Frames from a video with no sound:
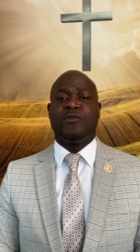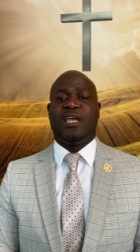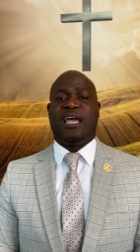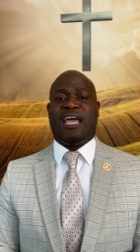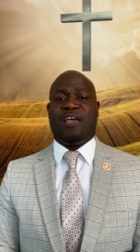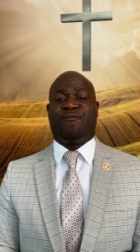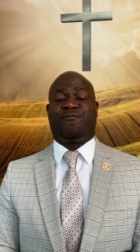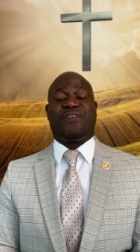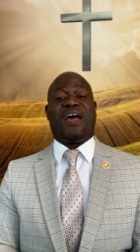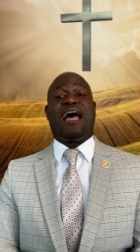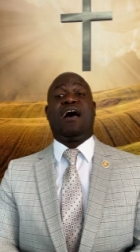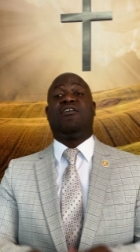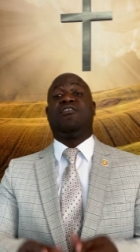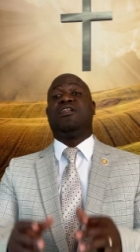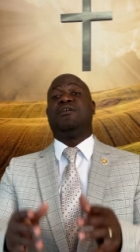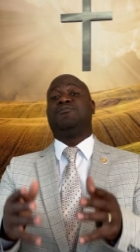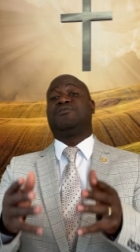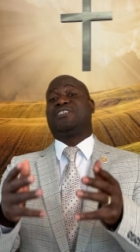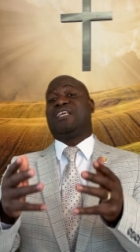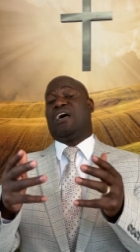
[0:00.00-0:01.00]
and
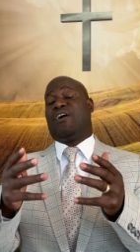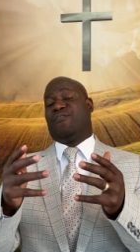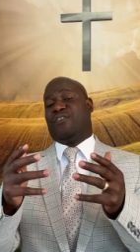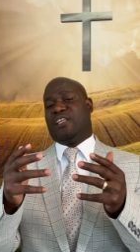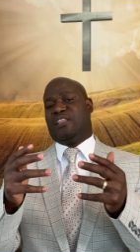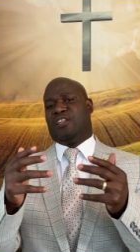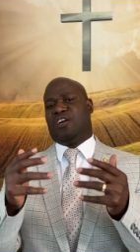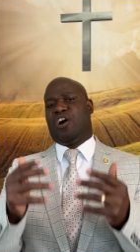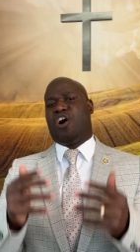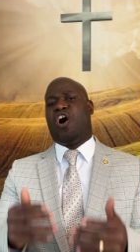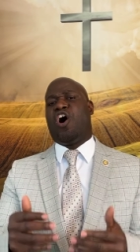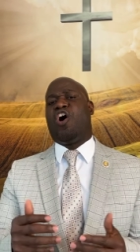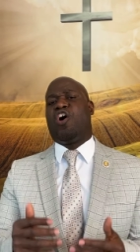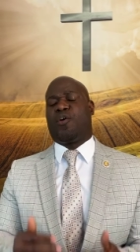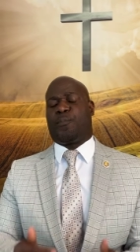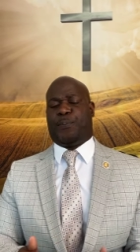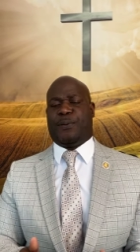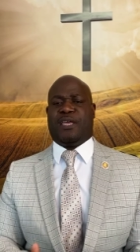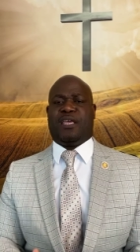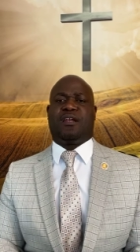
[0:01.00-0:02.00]
found himself in the
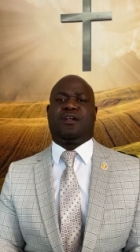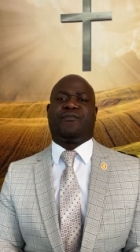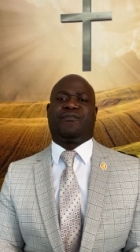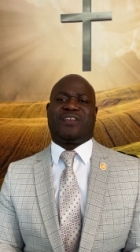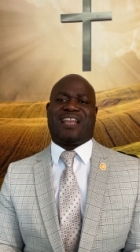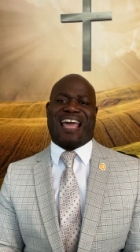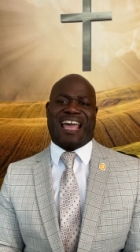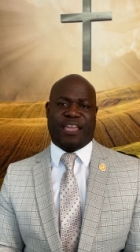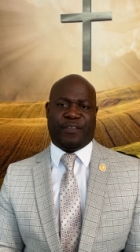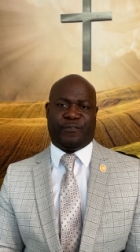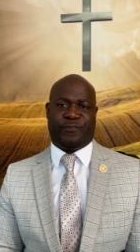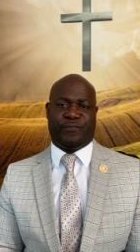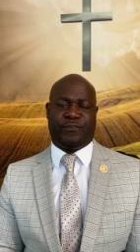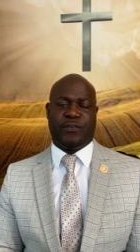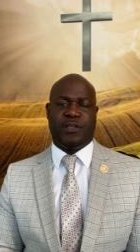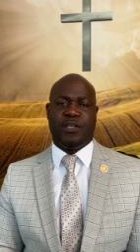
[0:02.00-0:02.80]
hog pen of life.